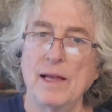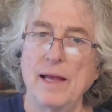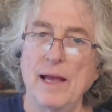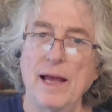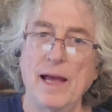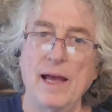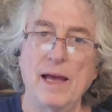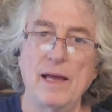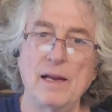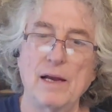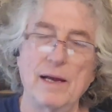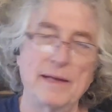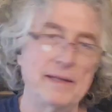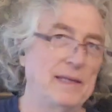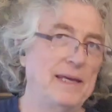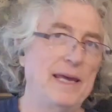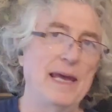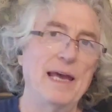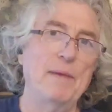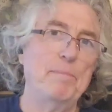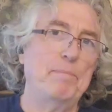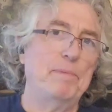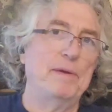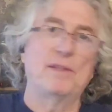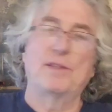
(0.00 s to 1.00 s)
And it
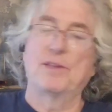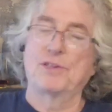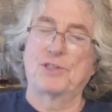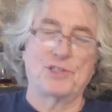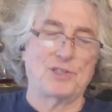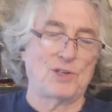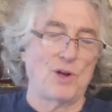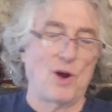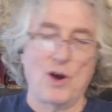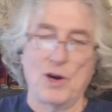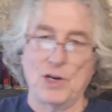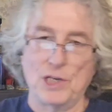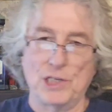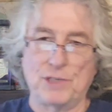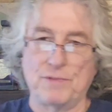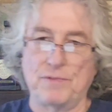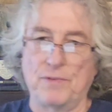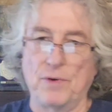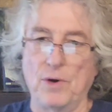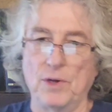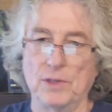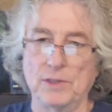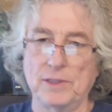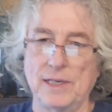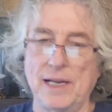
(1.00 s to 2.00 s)
can't be the stars'
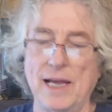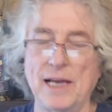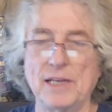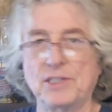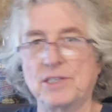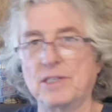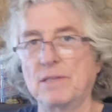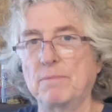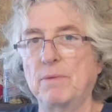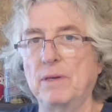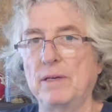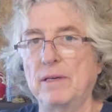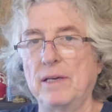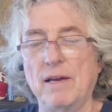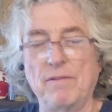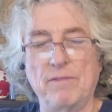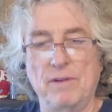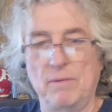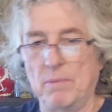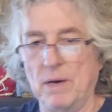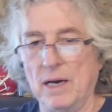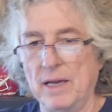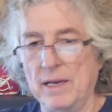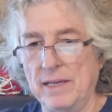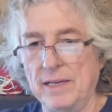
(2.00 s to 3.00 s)
fault. It has to be
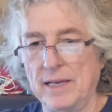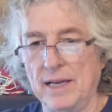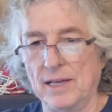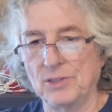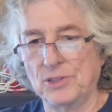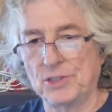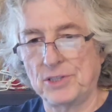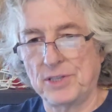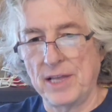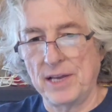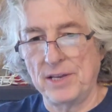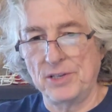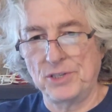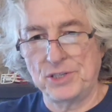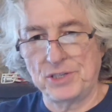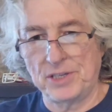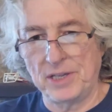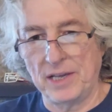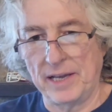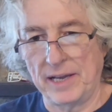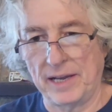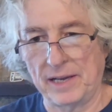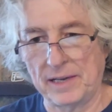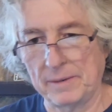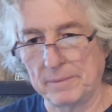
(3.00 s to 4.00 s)
everybody else. They
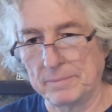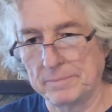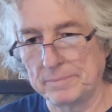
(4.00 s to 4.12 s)
stink.